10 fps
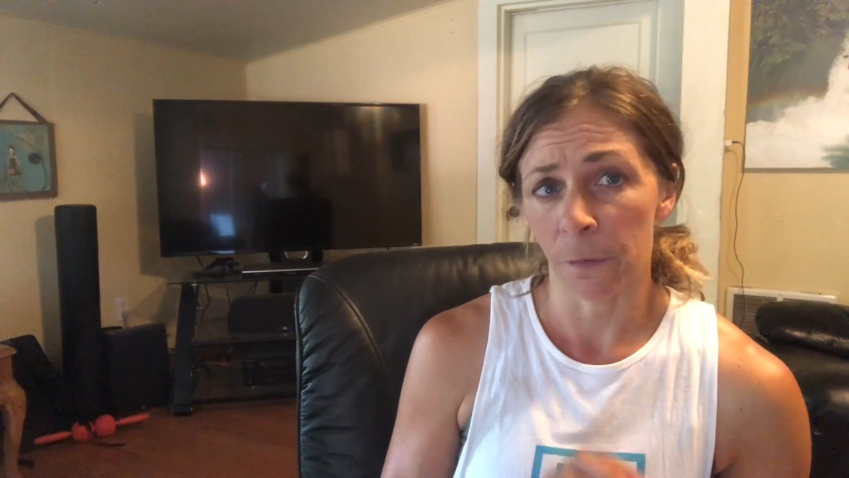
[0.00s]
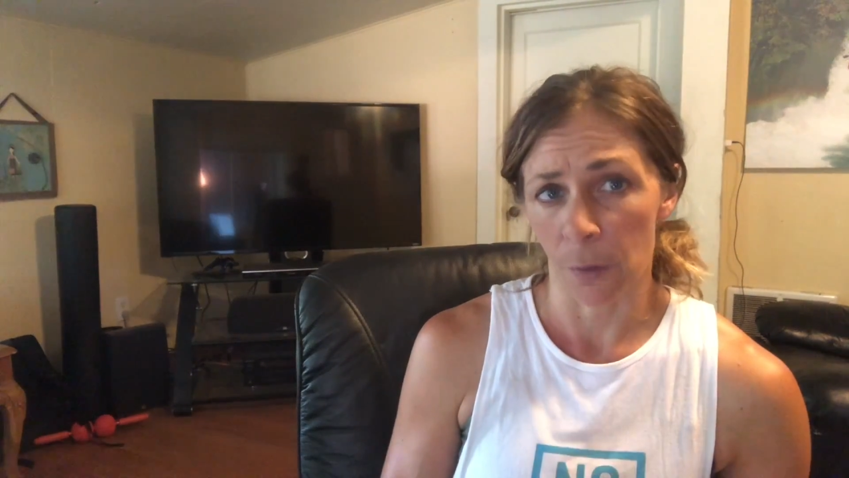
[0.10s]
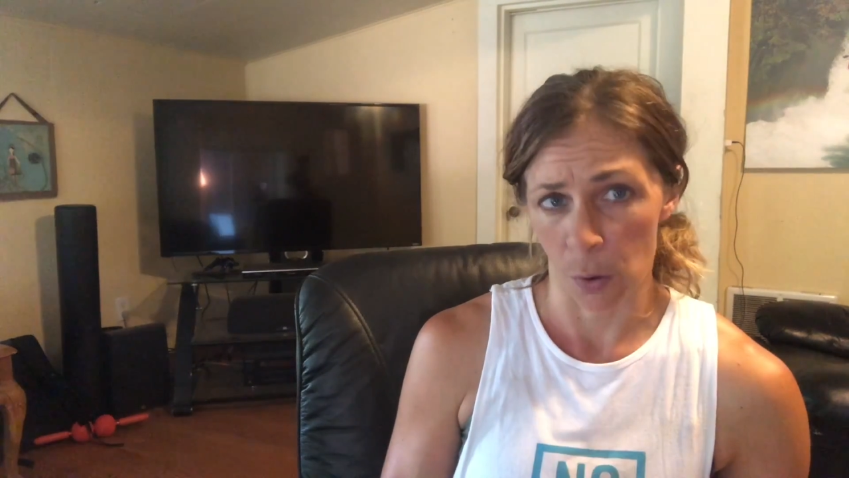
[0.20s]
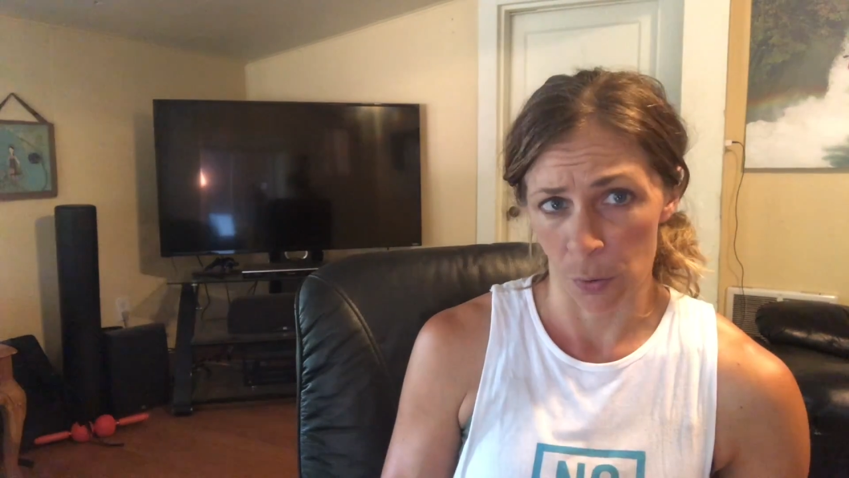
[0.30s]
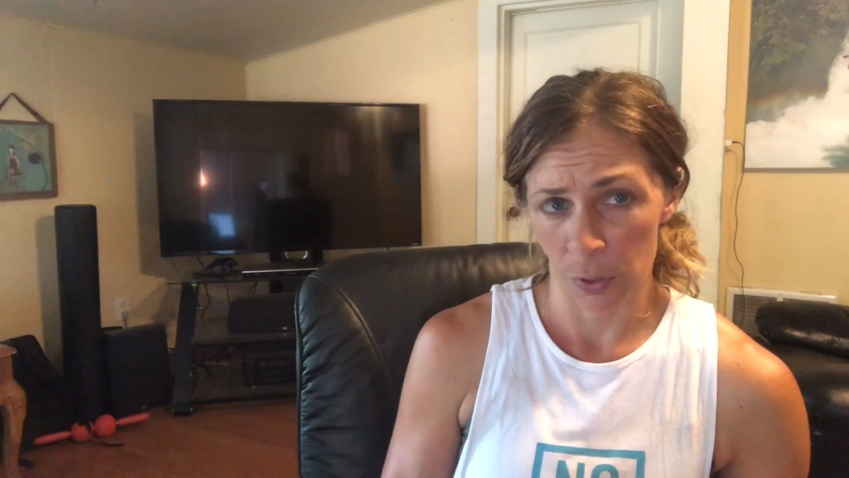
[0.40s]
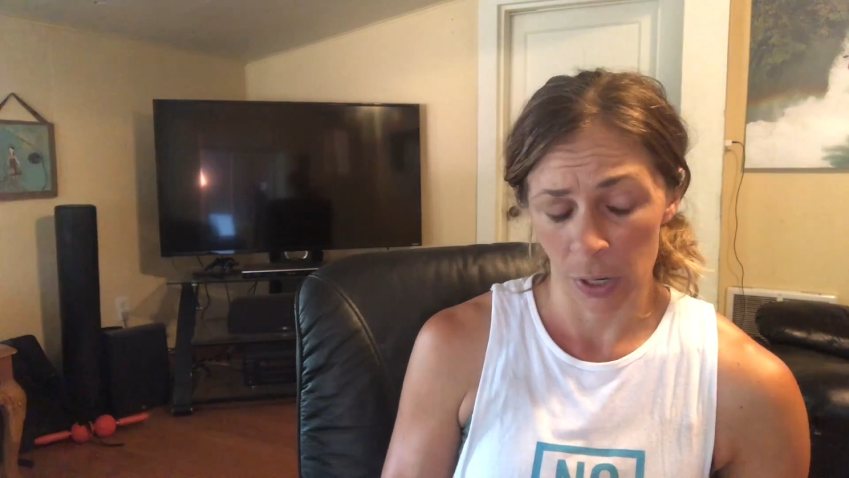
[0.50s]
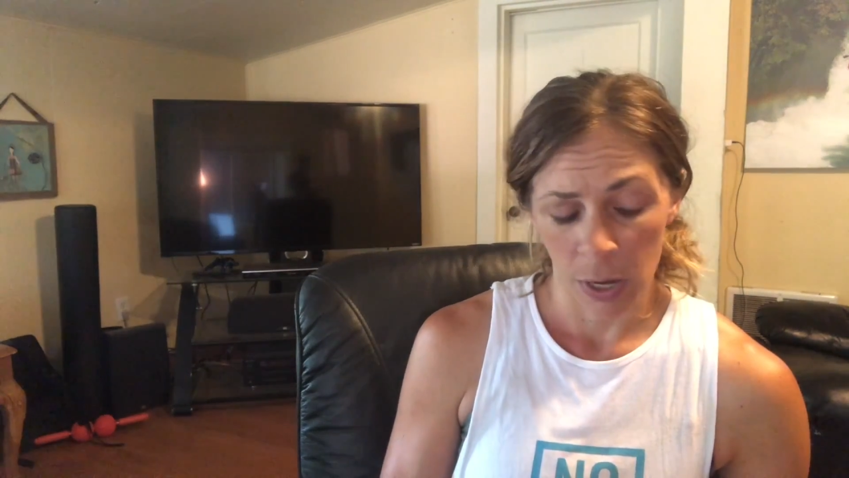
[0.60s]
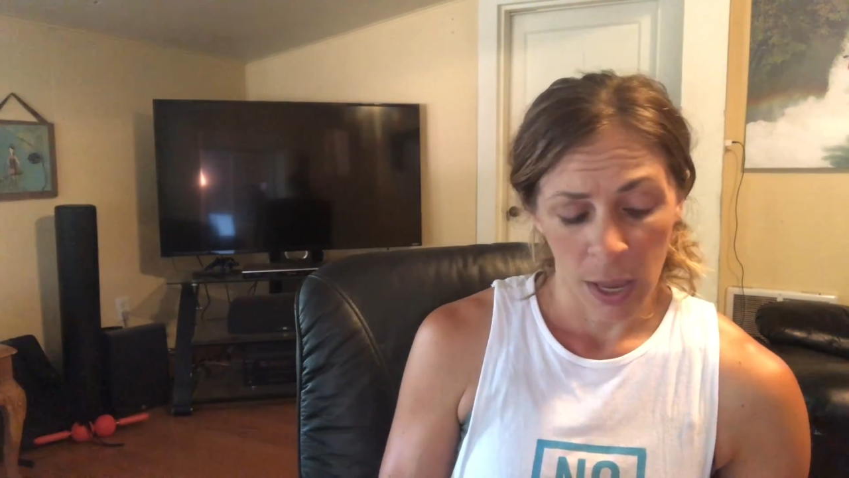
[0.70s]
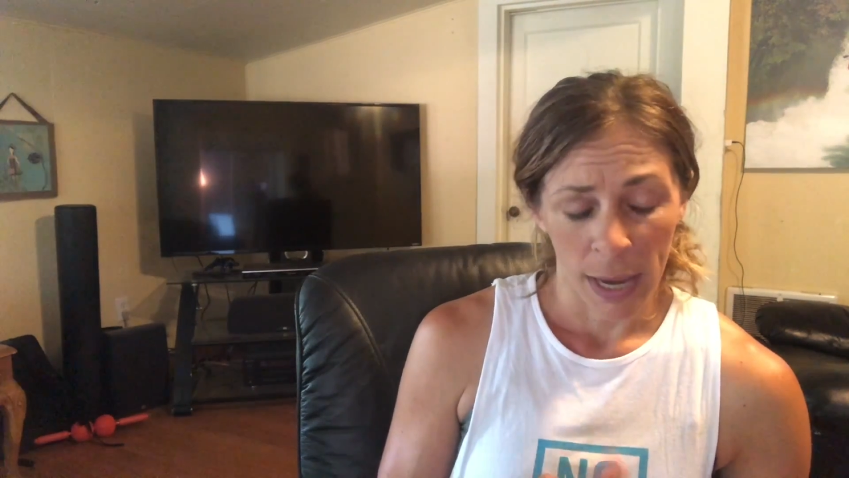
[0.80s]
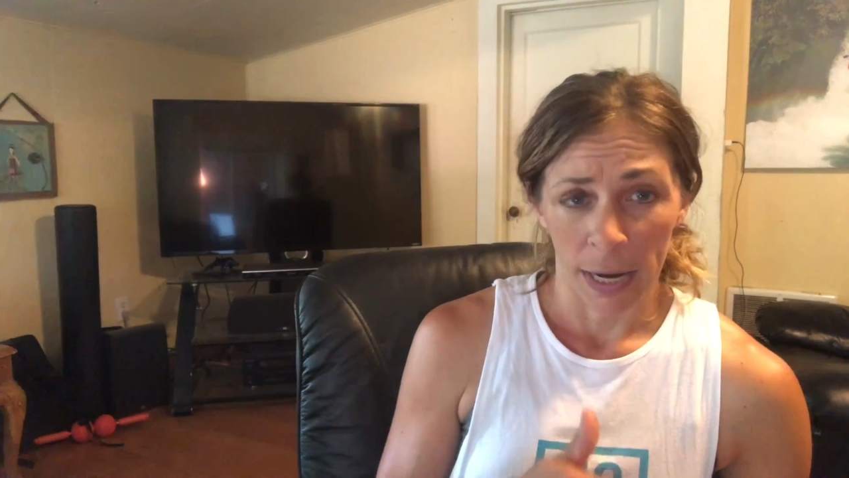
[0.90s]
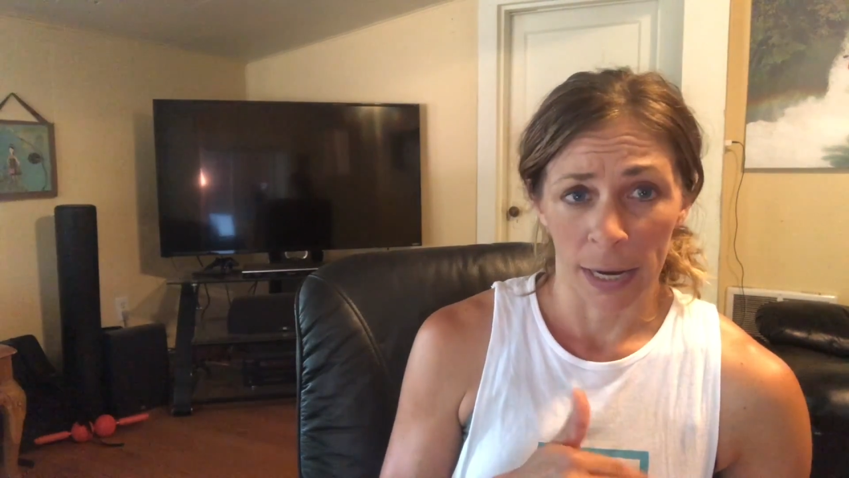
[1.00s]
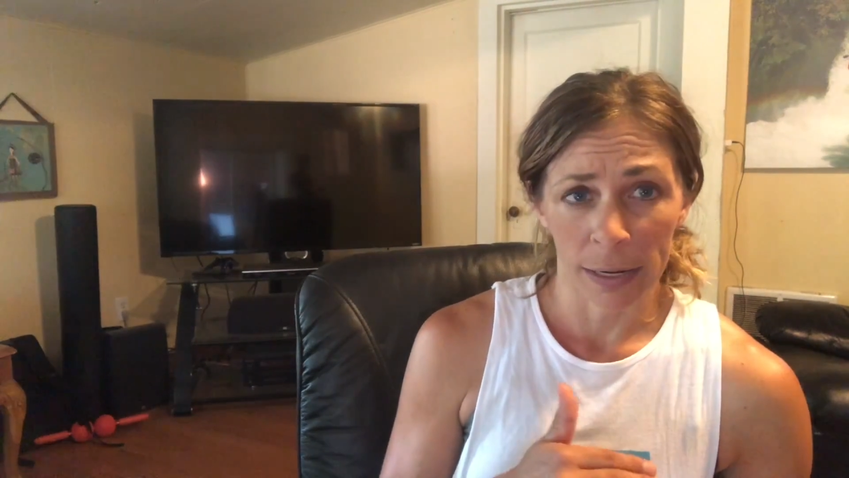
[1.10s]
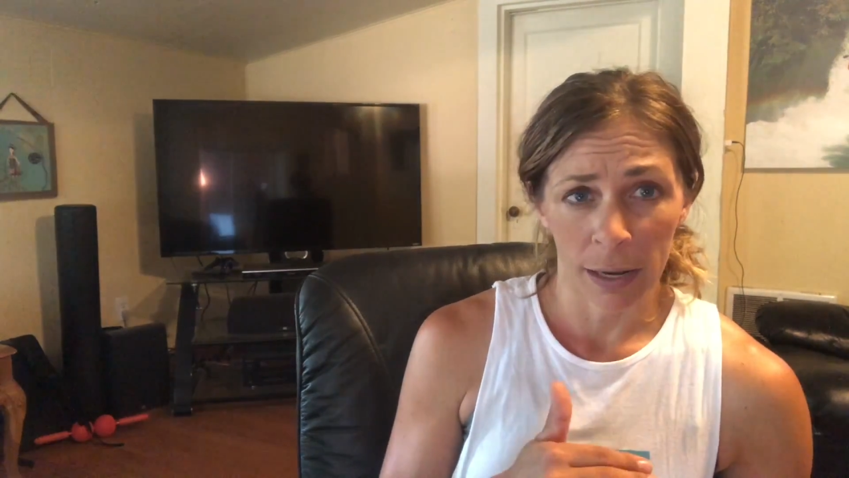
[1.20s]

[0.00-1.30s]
phone, it